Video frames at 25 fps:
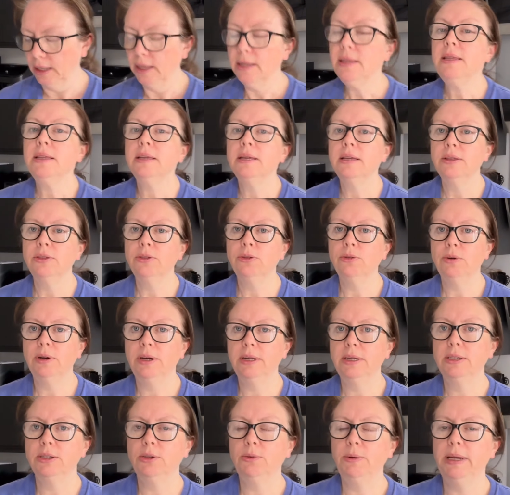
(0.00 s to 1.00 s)
I thought
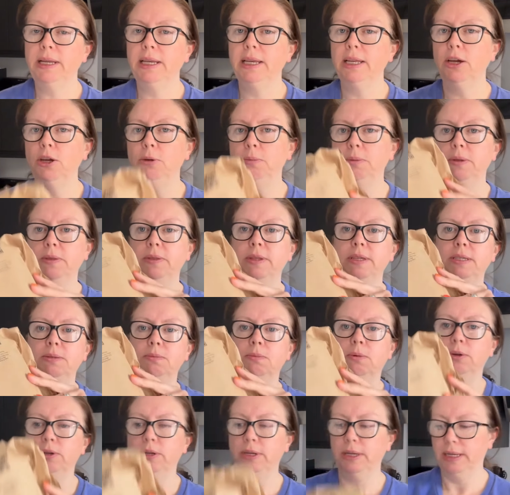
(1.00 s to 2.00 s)
I'd quickly open this
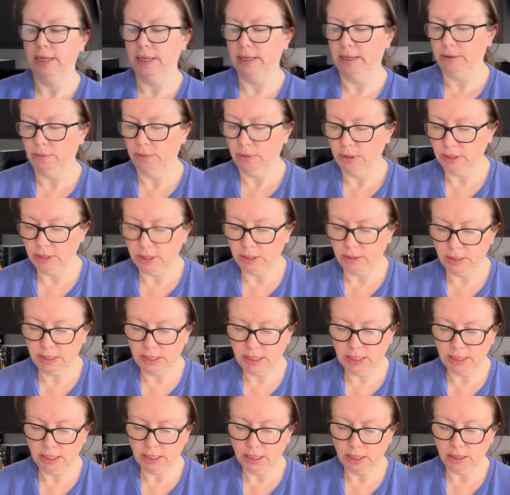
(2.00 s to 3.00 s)
one now. So
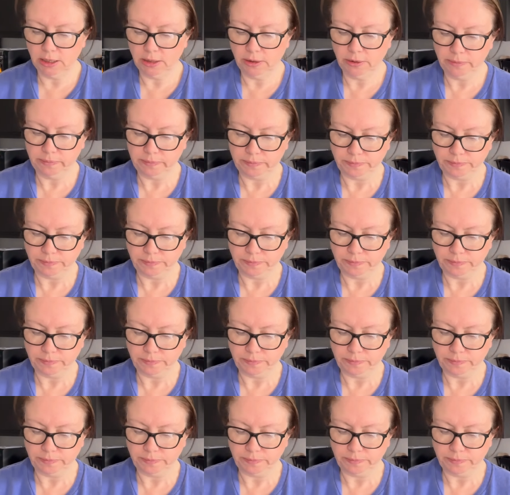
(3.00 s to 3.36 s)
this is the